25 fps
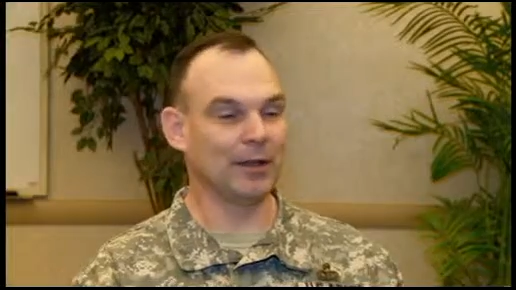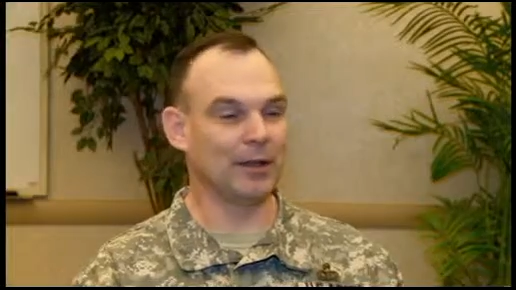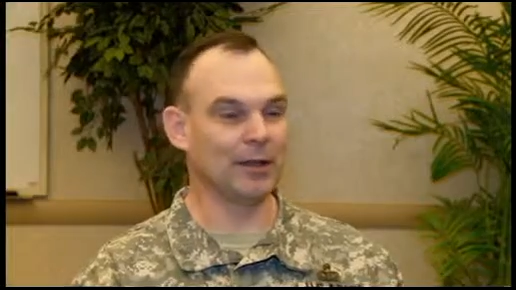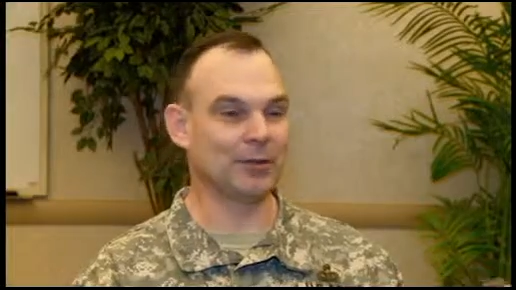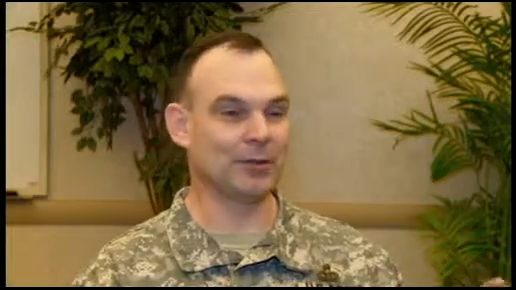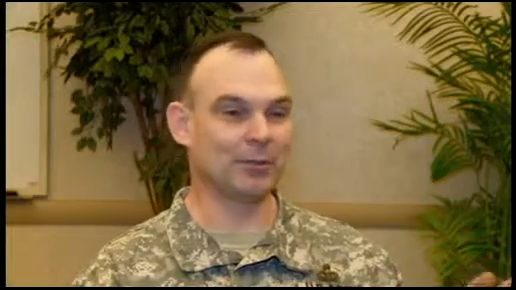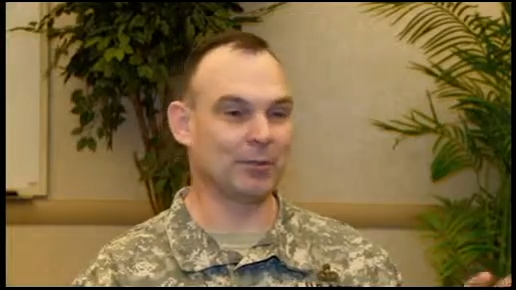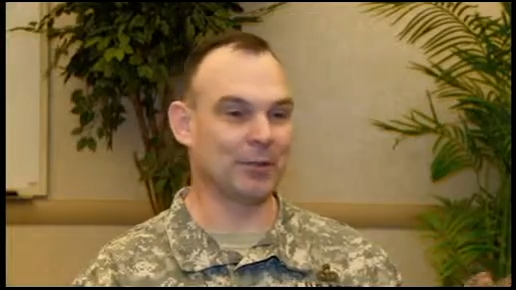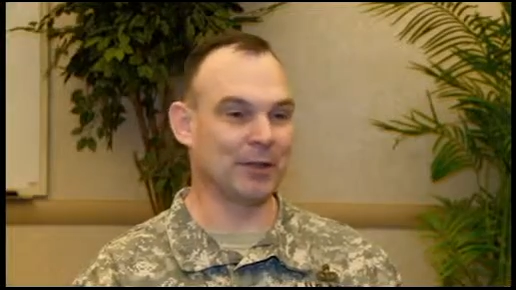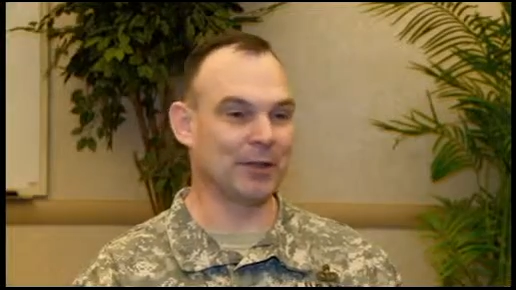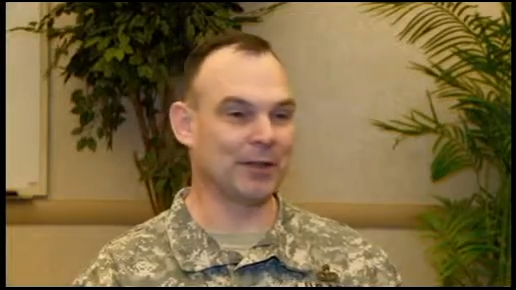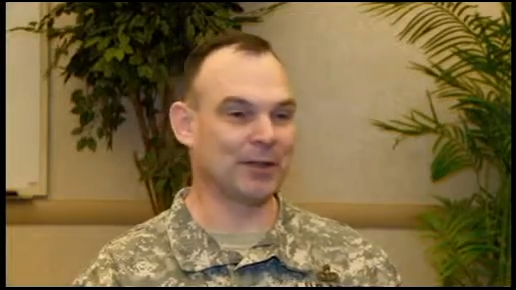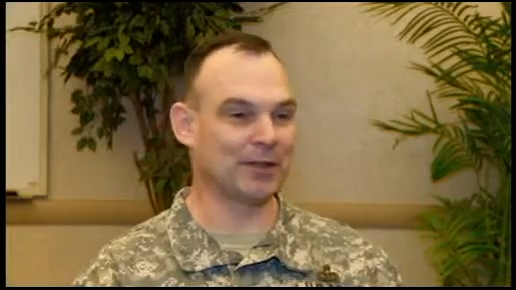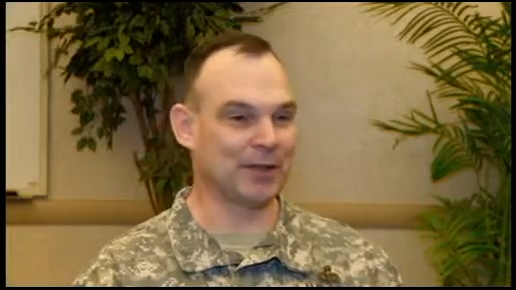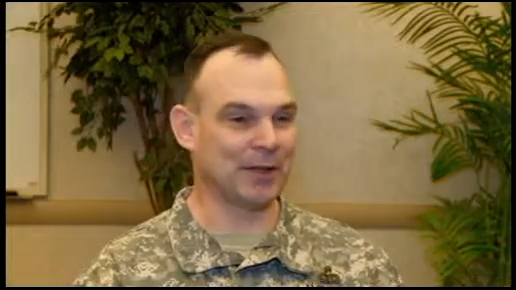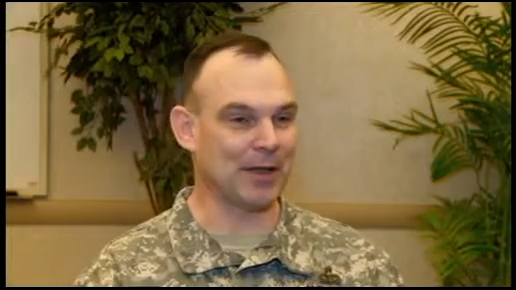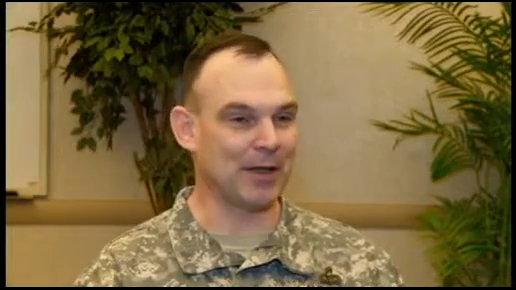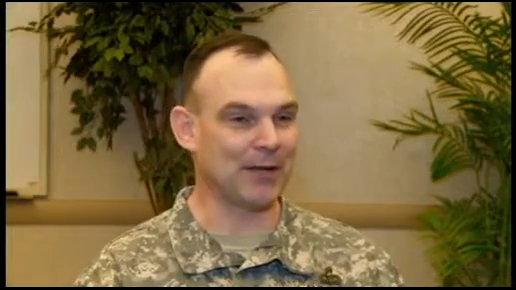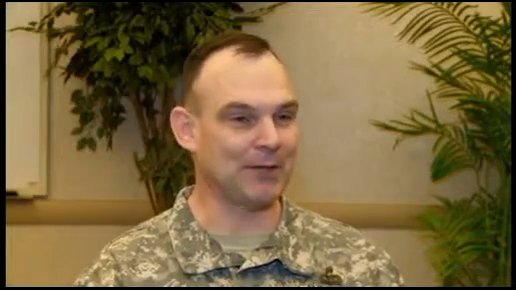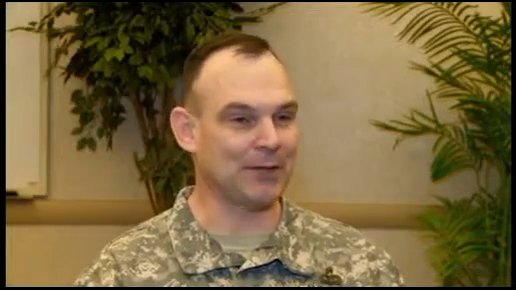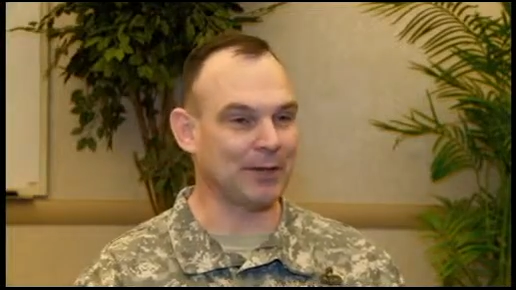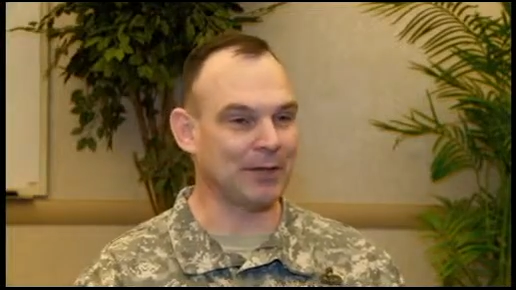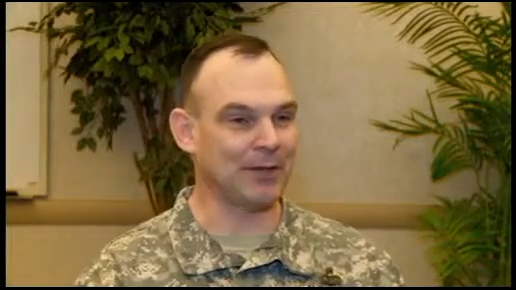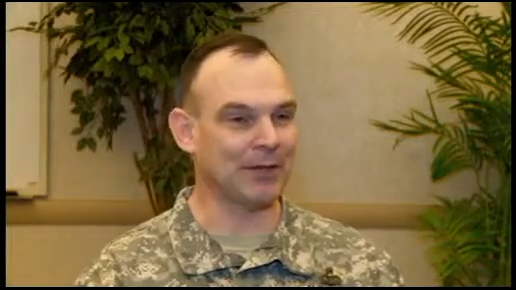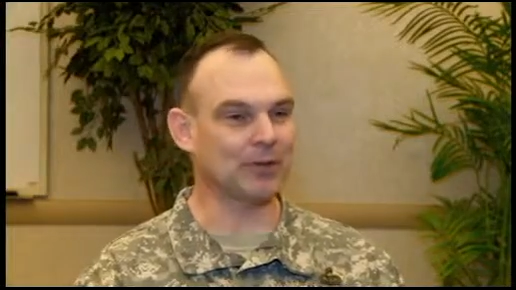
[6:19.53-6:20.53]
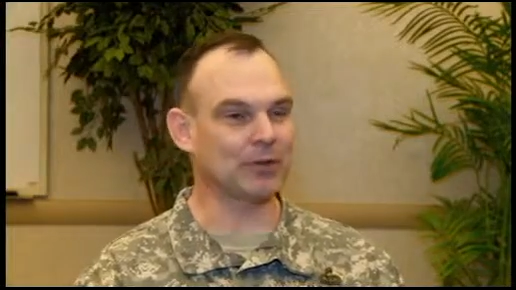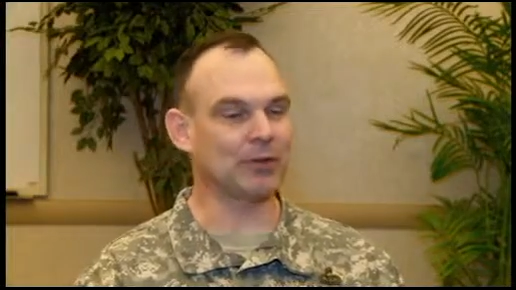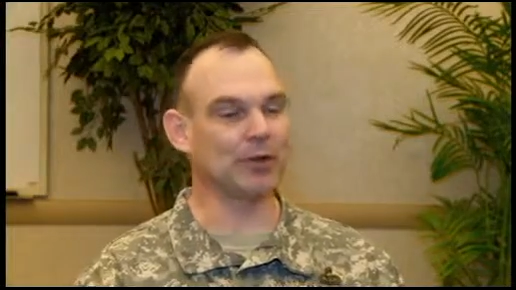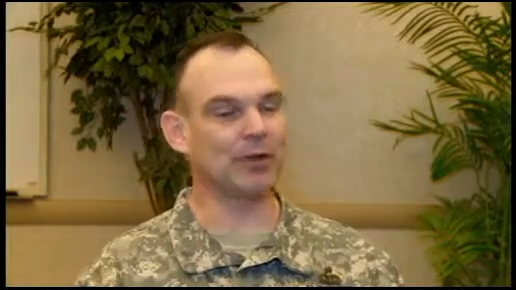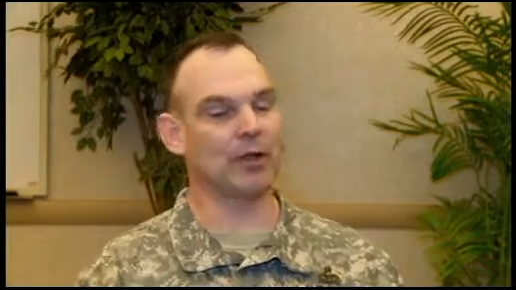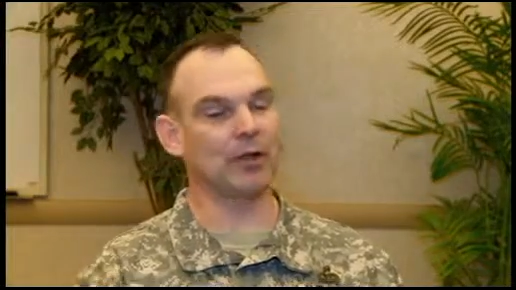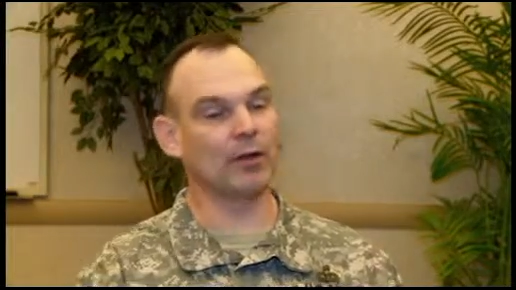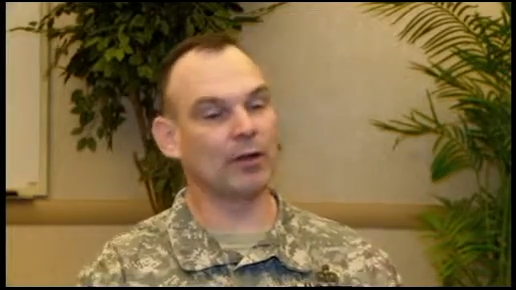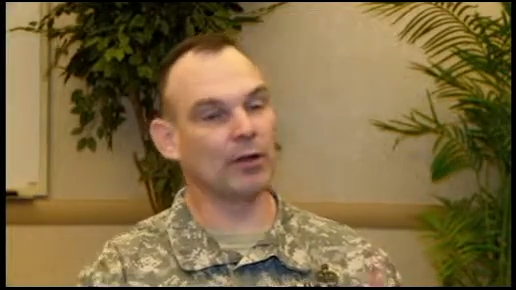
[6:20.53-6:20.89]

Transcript: it's a big safety issue and,